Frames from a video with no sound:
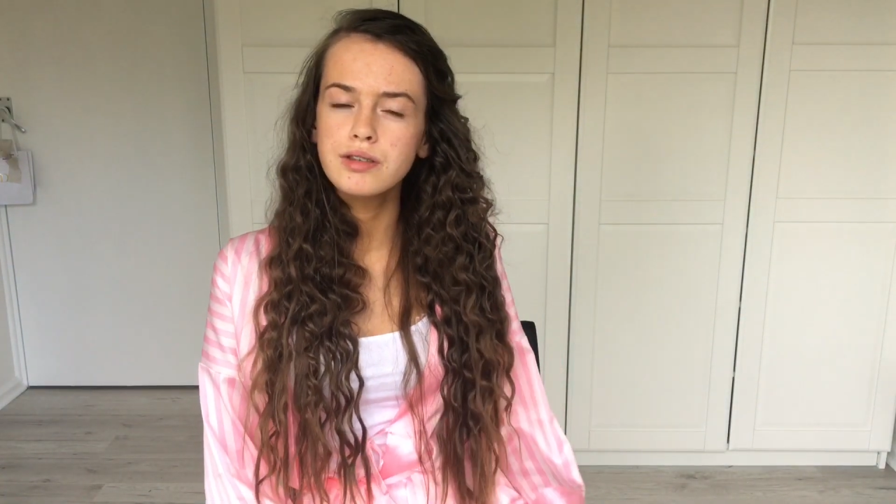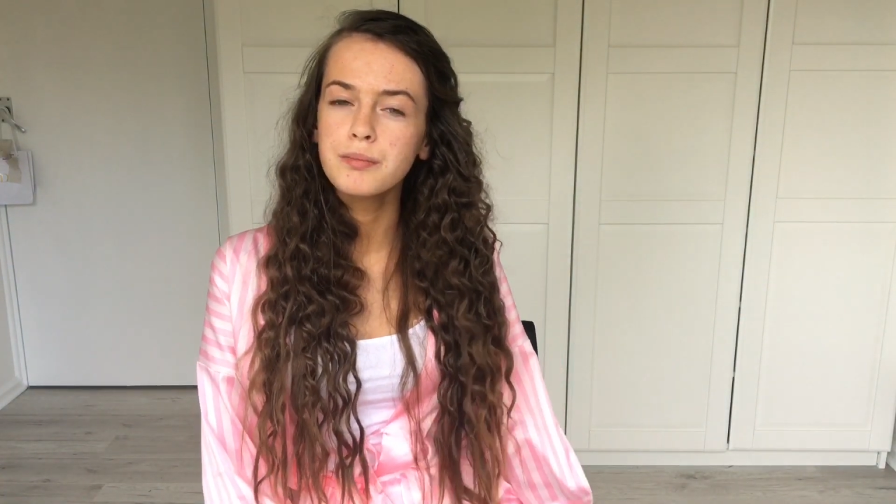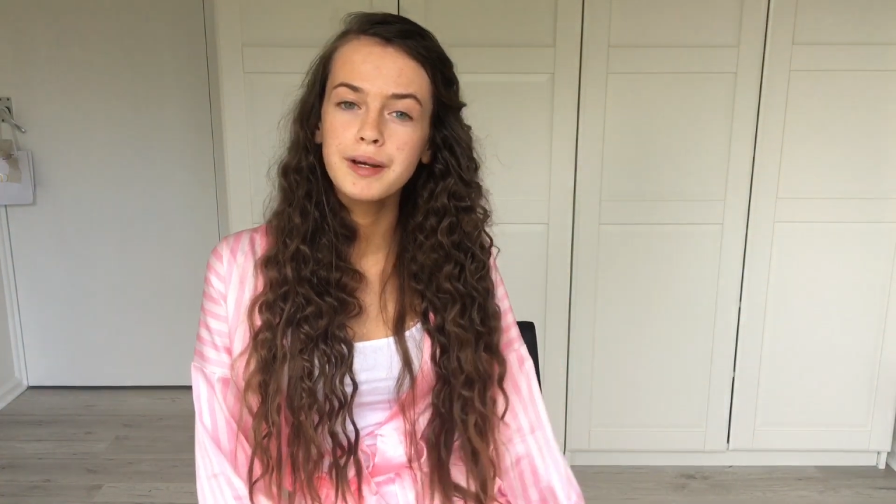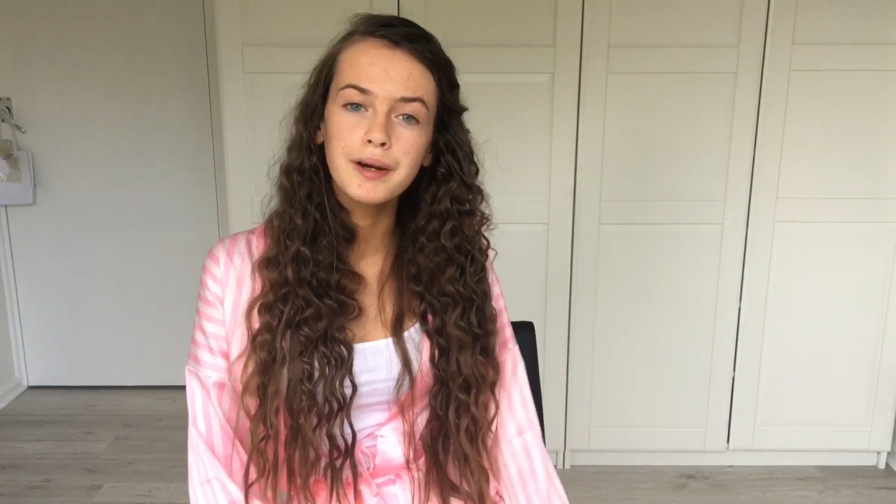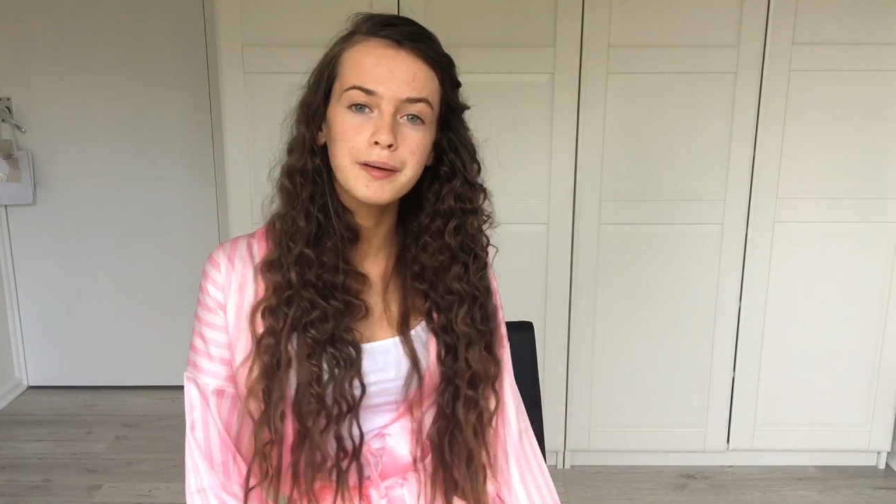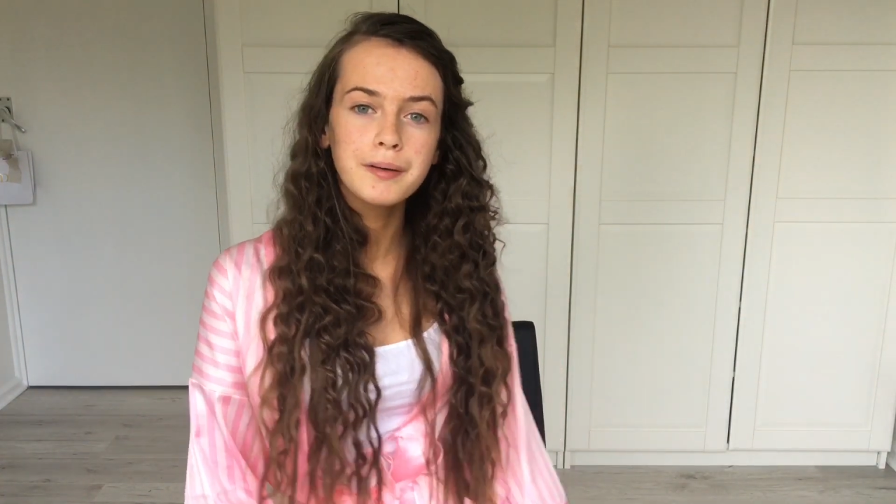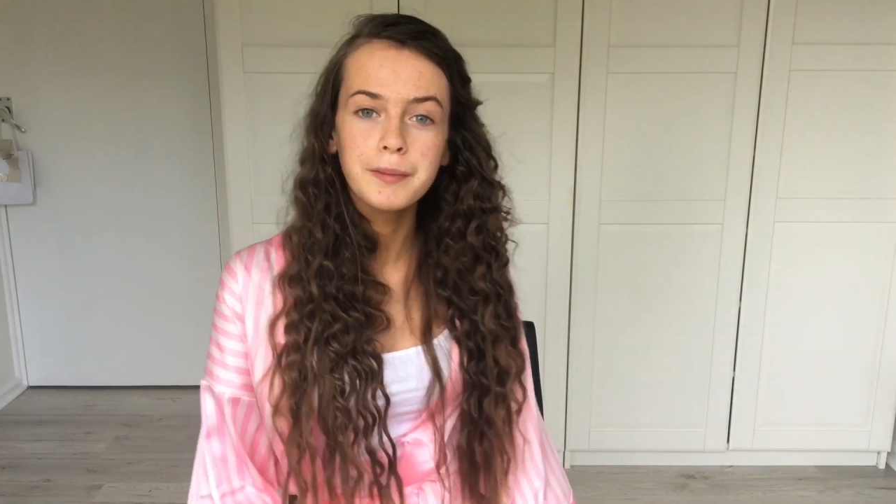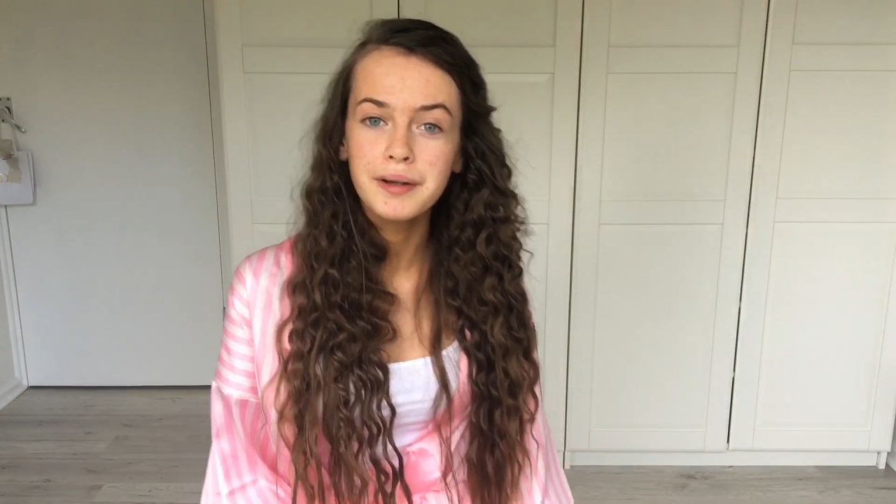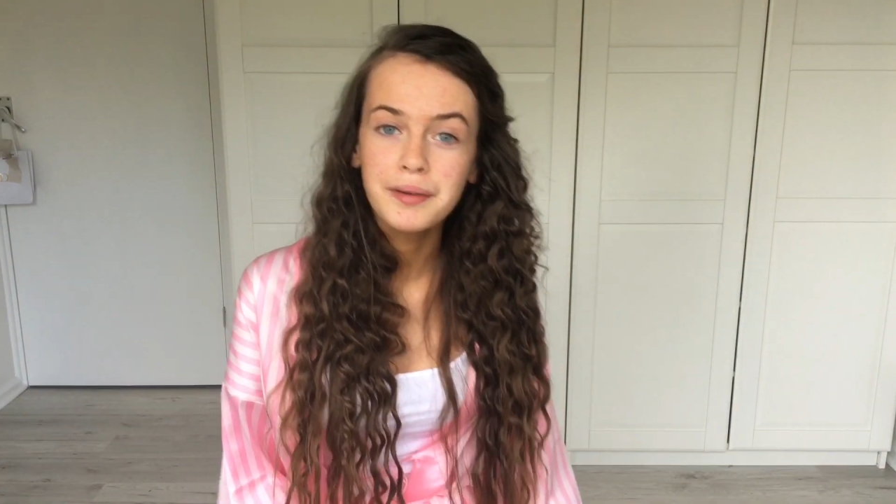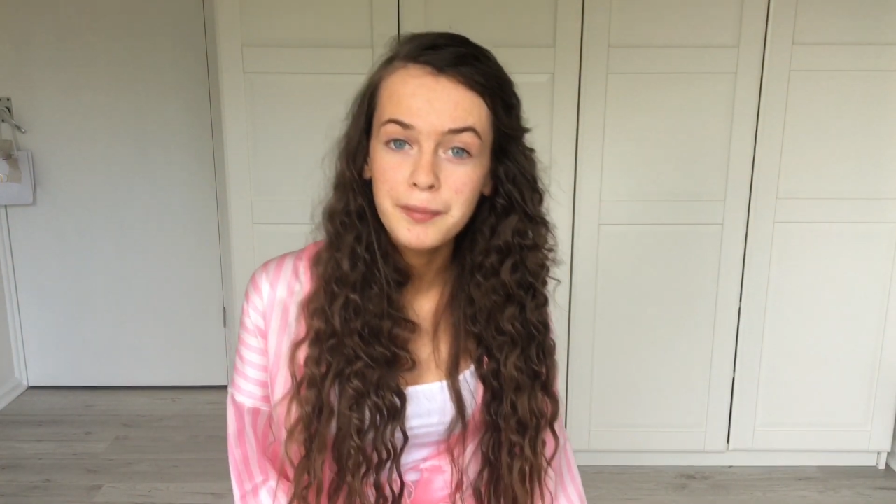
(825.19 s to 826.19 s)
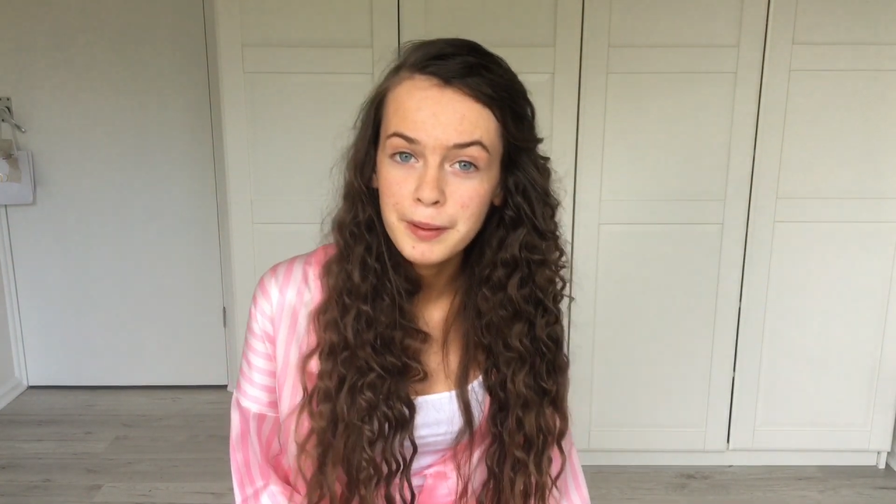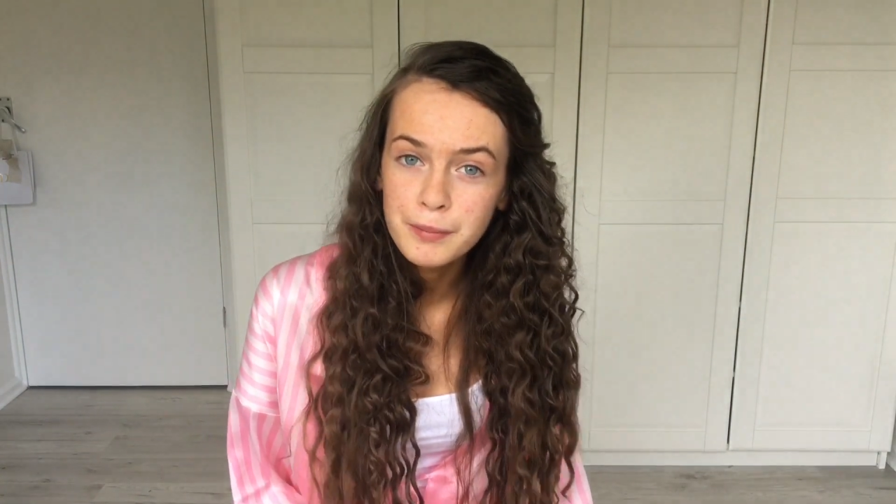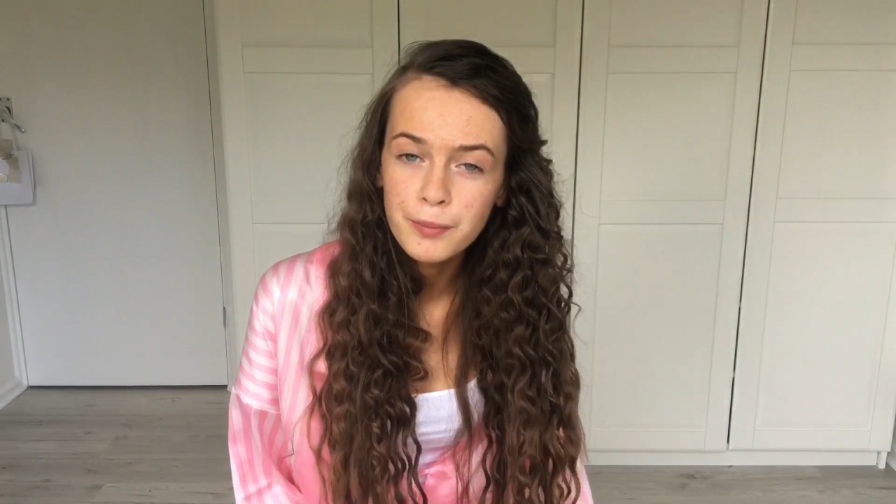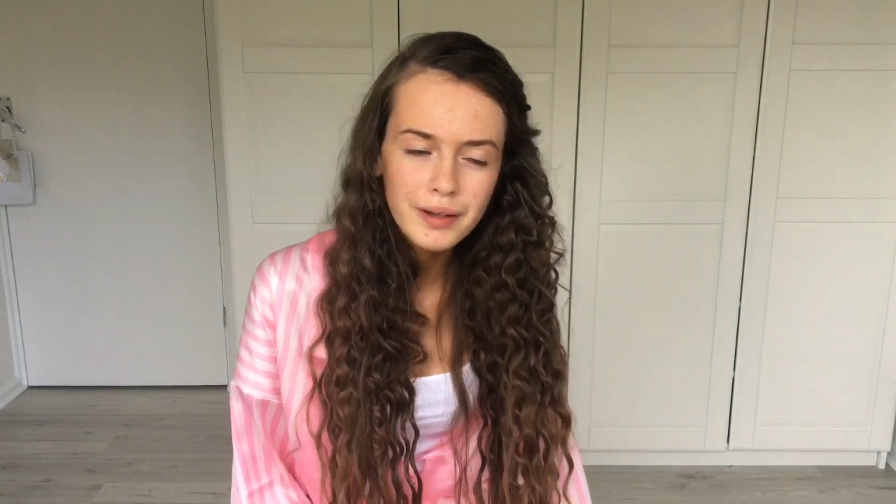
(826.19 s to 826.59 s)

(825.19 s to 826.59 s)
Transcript: talk anymore.